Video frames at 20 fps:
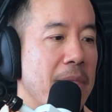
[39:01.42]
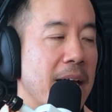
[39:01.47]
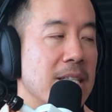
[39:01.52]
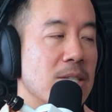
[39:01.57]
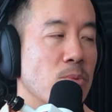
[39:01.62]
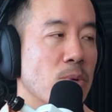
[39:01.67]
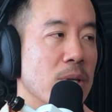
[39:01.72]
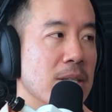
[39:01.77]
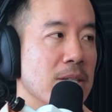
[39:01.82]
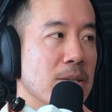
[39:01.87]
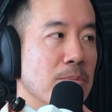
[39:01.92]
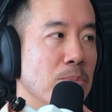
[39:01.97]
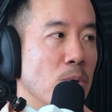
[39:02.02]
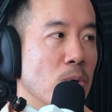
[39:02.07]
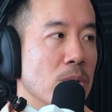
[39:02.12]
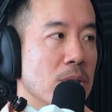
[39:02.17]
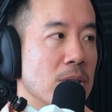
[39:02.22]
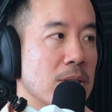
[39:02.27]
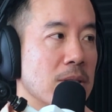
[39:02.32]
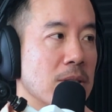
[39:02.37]
that's when it's
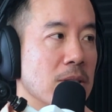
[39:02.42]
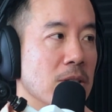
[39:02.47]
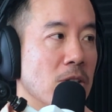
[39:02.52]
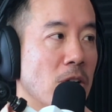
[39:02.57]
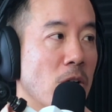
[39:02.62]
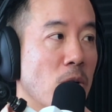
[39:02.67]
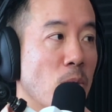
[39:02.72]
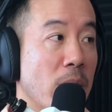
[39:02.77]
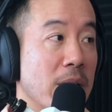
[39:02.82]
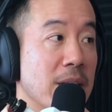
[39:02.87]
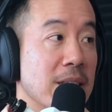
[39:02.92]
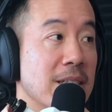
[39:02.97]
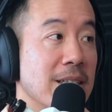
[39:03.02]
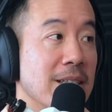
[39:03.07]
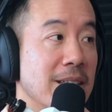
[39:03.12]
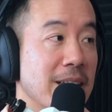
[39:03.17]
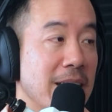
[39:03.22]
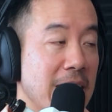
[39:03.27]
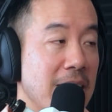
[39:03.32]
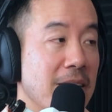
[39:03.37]
important to know when
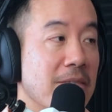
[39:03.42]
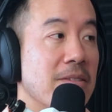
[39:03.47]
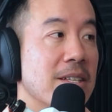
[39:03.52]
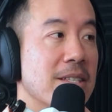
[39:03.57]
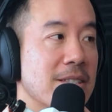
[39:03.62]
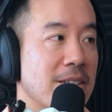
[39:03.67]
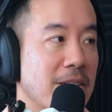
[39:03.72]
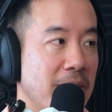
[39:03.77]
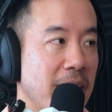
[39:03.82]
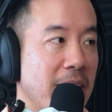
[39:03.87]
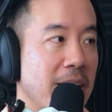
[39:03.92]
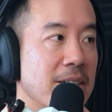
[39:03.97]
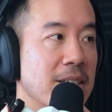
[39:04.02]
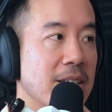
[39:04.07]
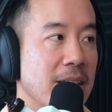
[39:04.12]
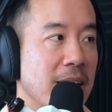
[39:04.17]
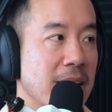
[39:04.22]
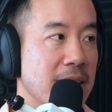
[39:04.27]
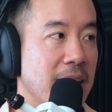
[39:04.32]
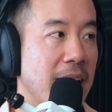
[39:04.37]
to leave as a
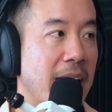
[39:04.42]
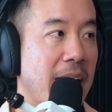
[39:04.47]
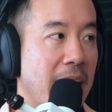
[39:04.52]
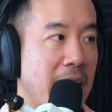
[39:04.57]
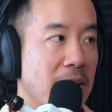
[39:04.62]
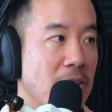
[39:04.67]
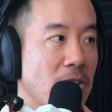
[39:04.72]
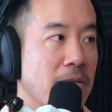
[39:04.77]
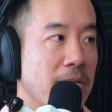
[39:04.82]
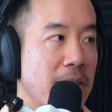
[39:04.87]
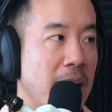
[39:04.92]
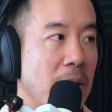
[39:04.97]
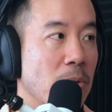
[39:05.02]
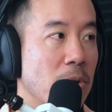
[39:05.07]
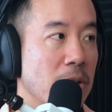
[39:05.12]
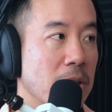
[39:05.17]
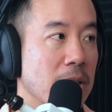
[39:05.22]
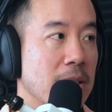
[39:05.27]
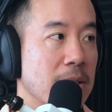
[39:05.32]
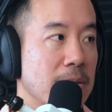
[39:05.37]
founder and to hand off that
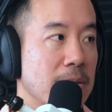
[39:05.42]
work.